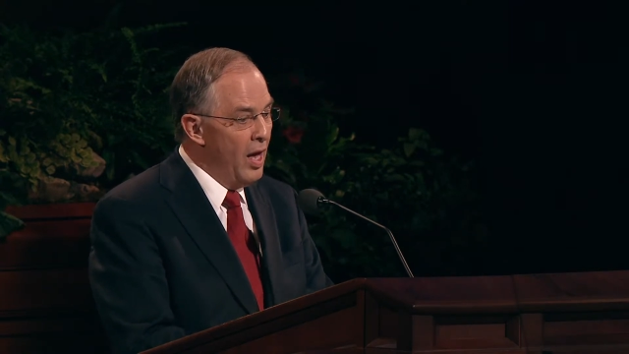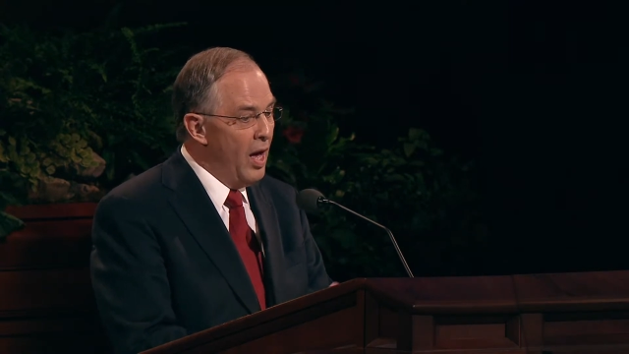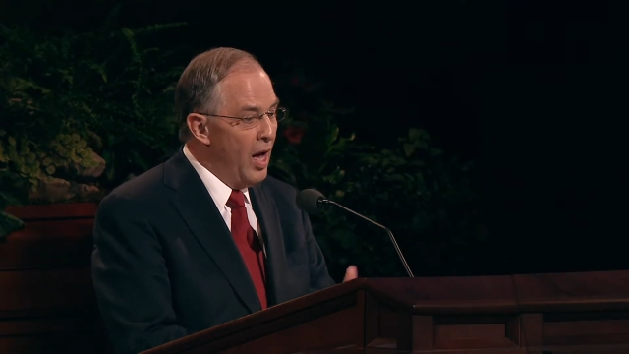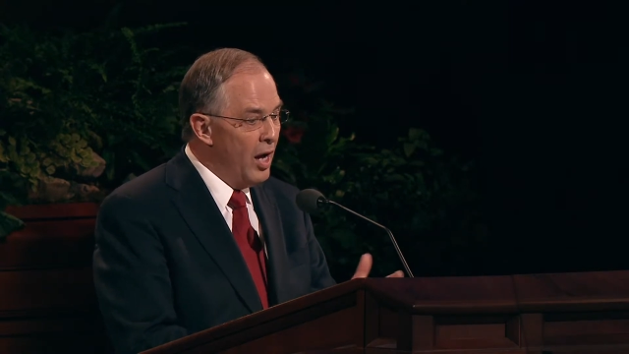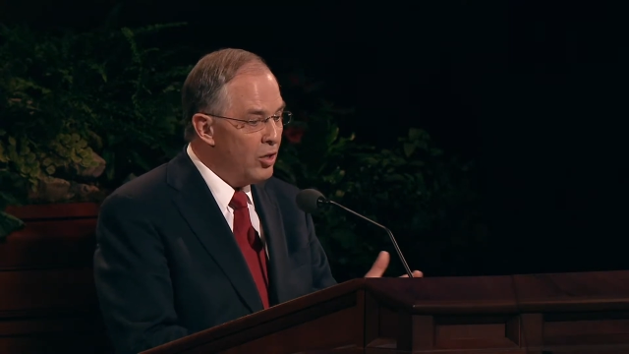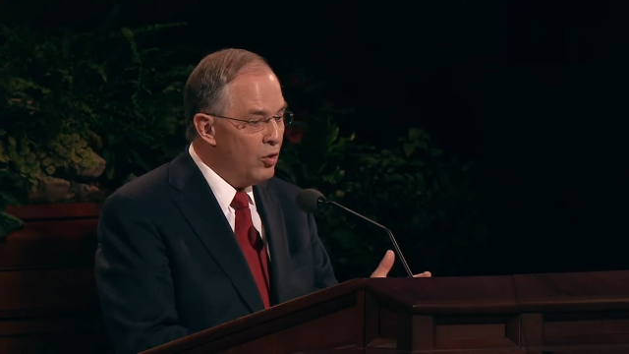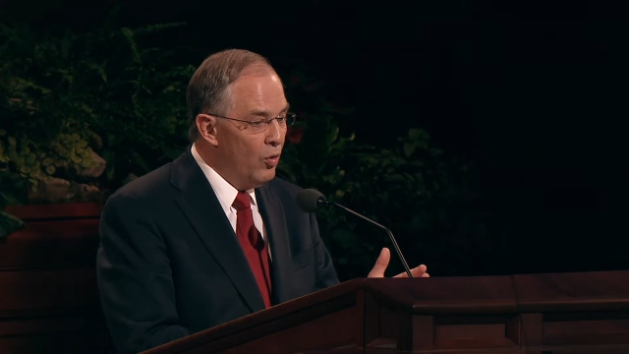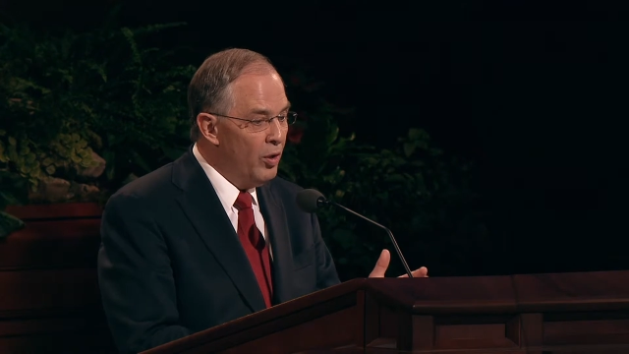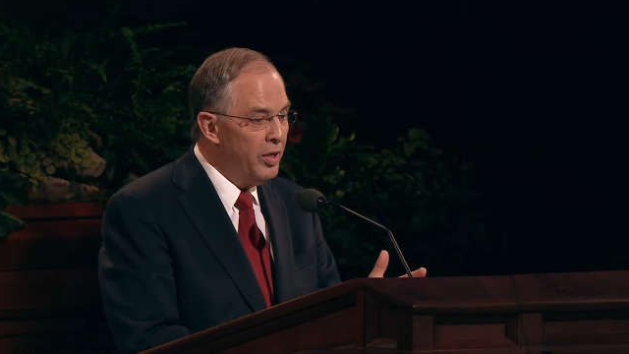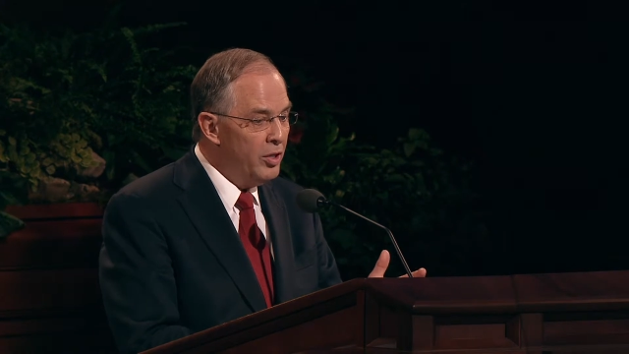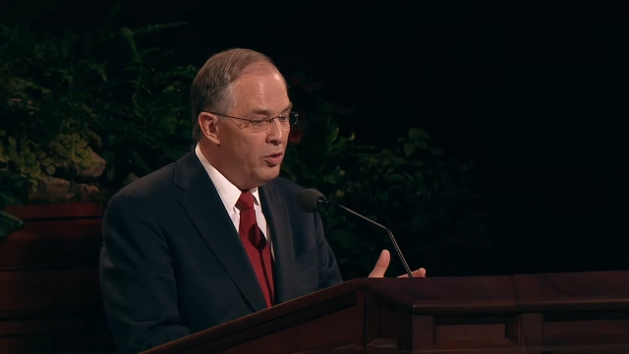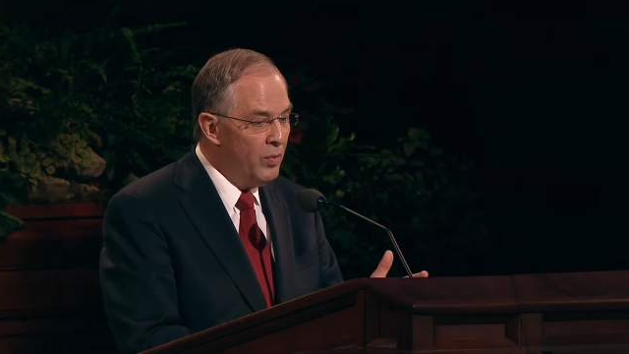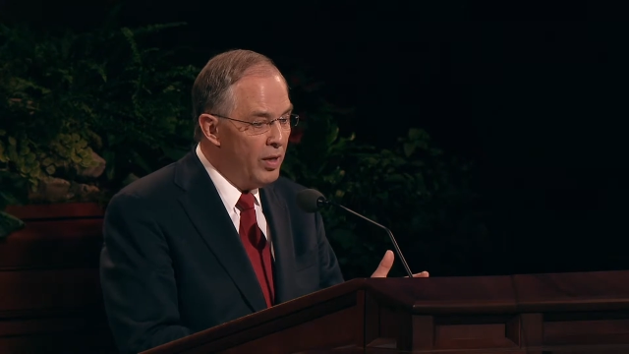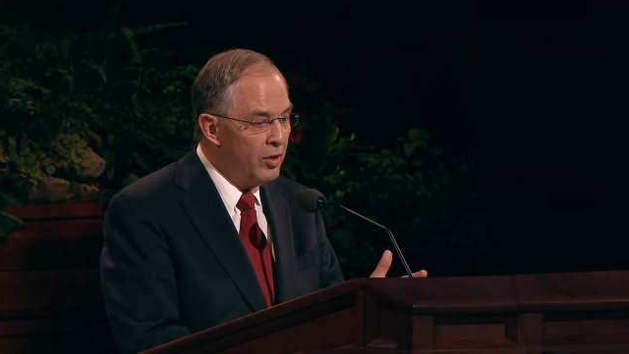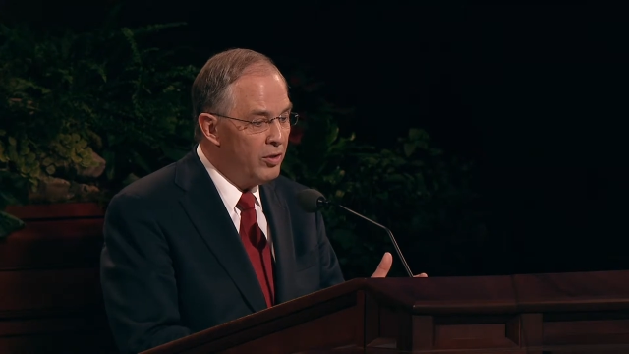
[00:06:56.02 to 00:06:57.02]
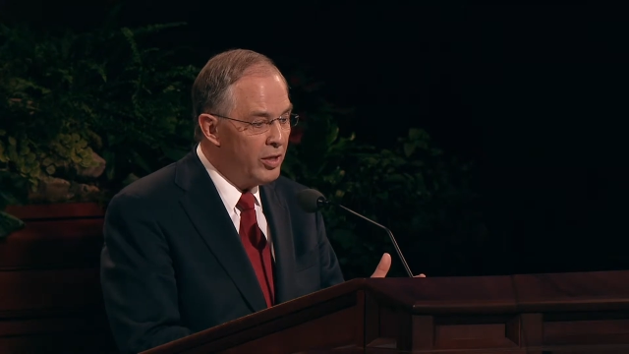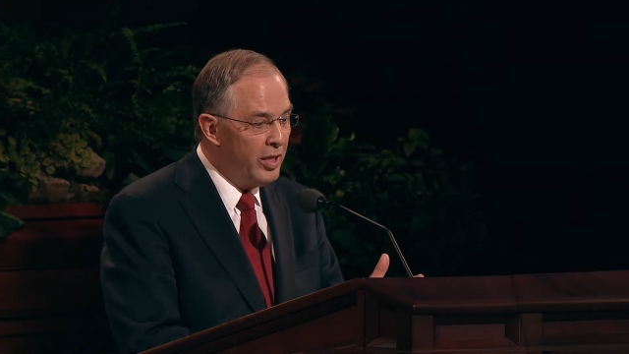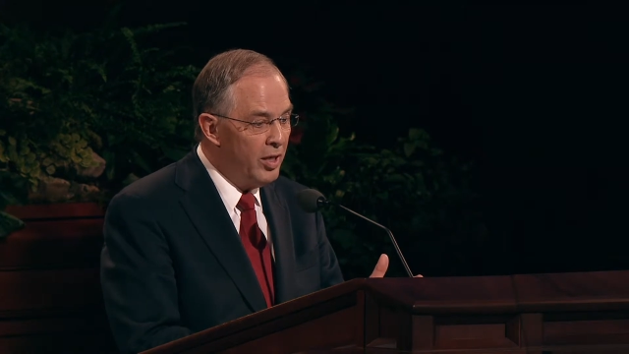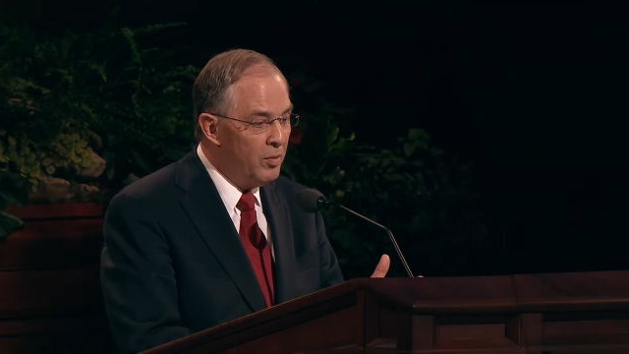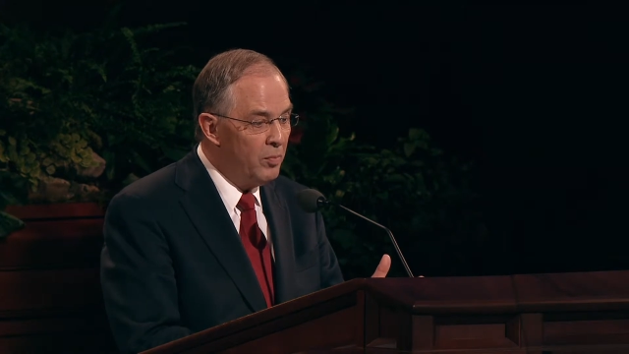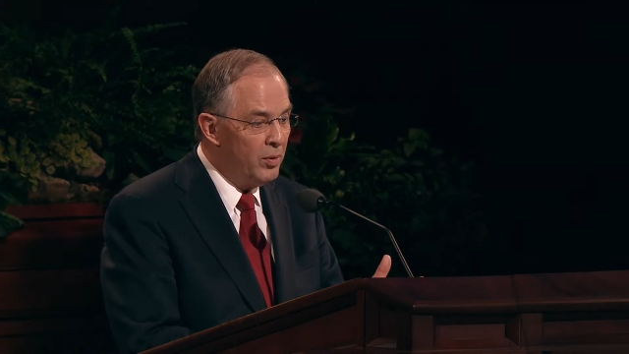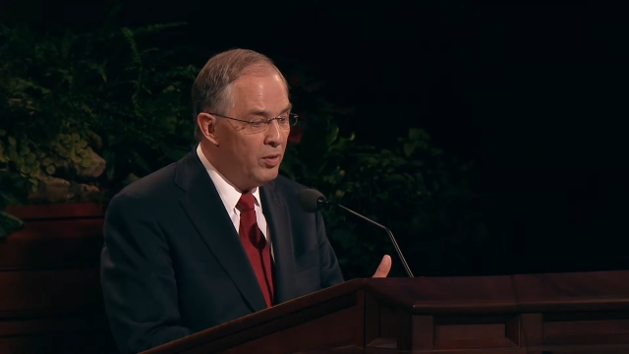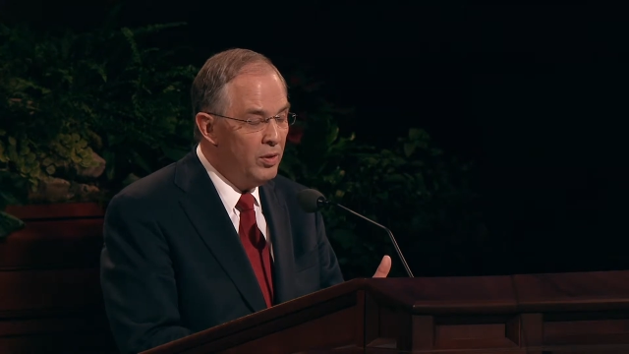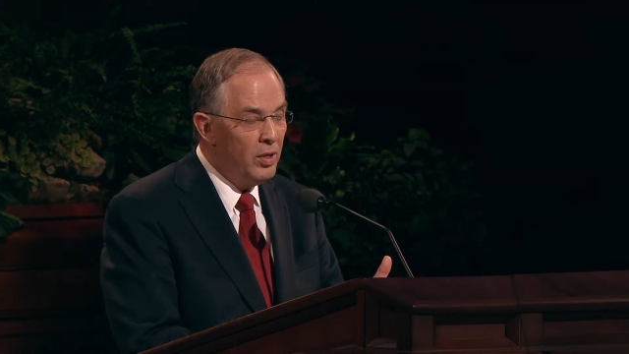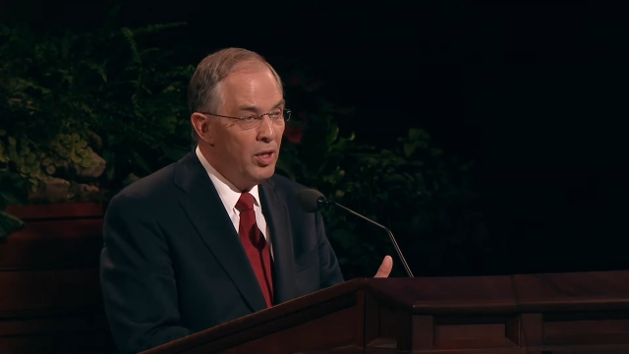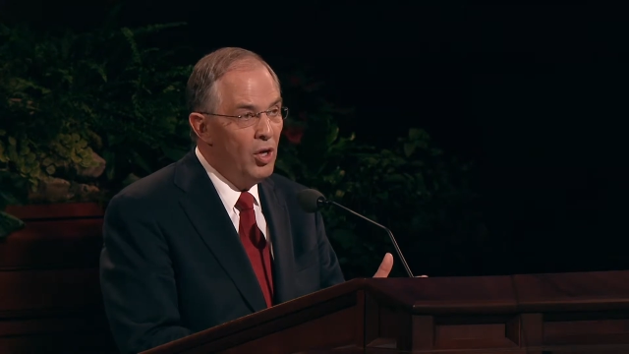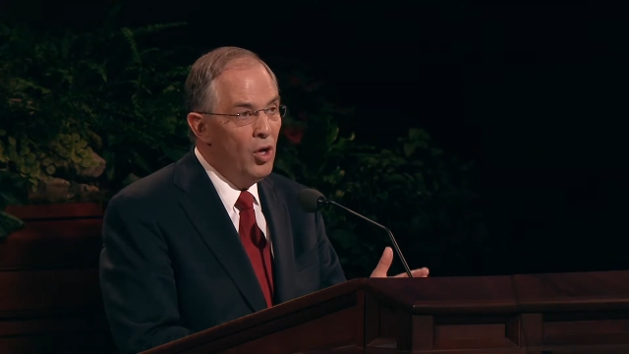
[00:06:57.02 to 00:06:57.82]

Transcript: According to Elder Kimball,